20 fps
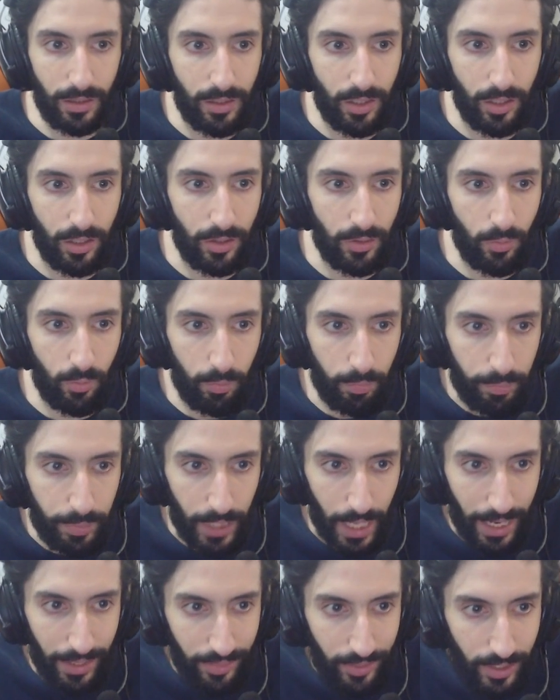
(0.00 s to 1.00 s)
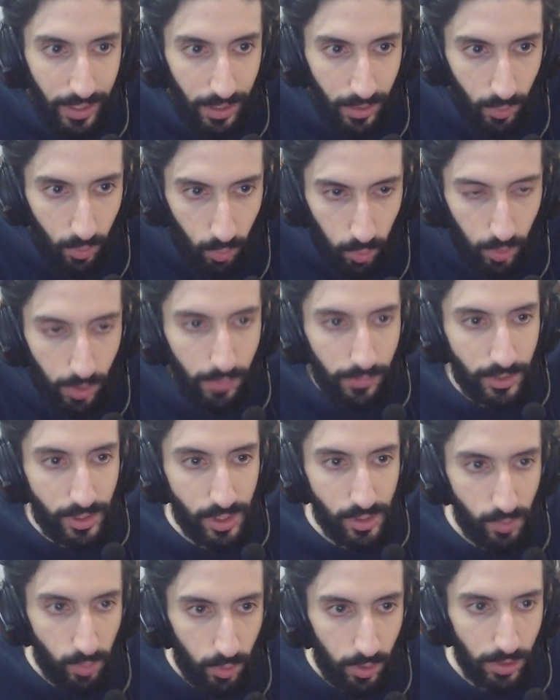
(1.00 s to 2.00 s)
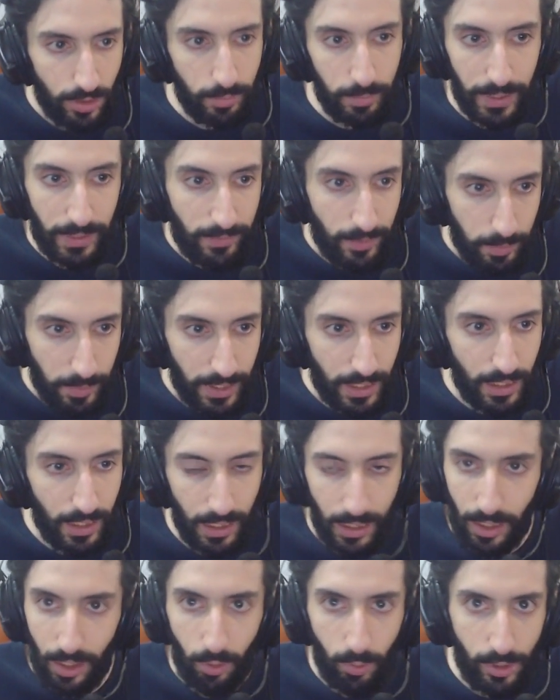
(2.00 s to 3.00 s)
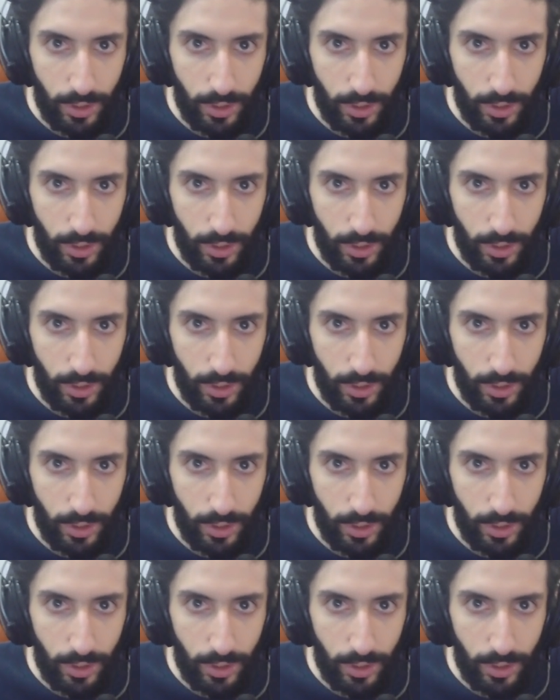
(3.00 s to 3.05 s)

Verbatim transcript: The I think World versus World PvP in Guild